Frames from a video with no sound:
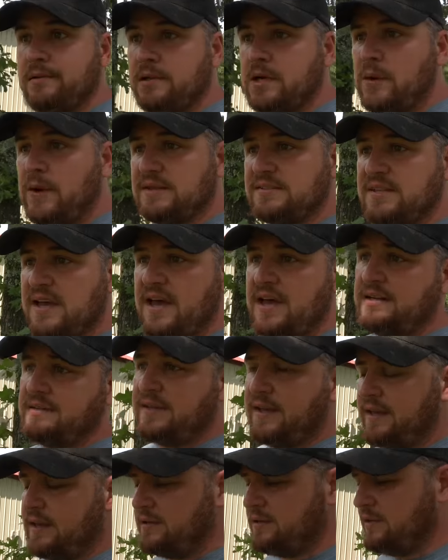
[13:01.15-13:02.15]
go outside and
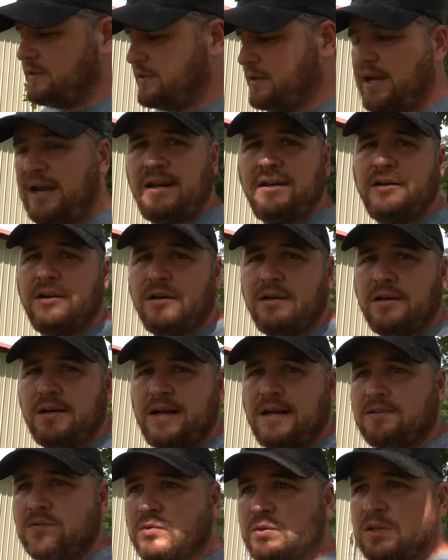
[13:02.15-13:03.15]
take another gander, and
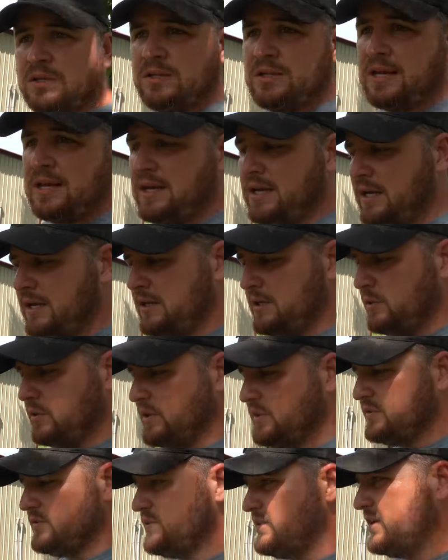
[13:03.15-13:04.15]
that's when I
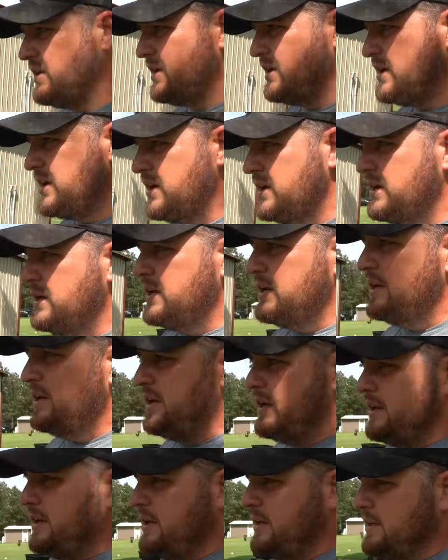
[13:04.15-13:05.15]
noticed.
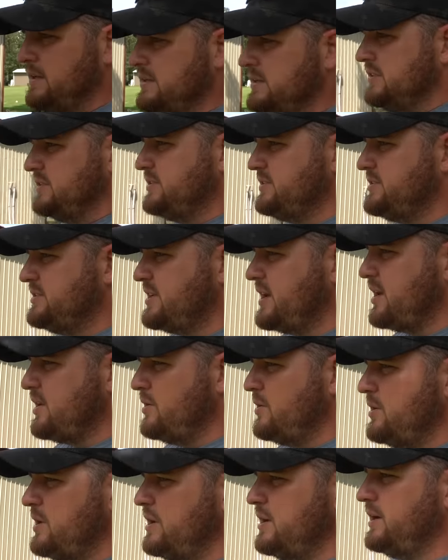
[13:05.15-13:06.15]

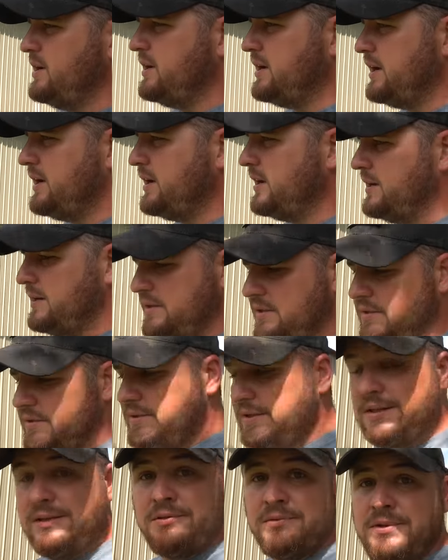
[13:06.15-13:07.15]
So
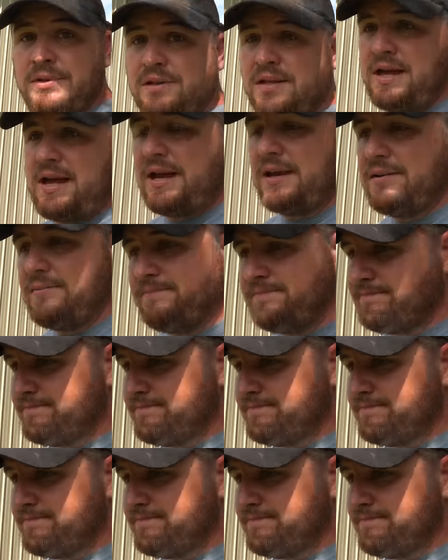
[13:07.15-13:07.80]
dealing with that,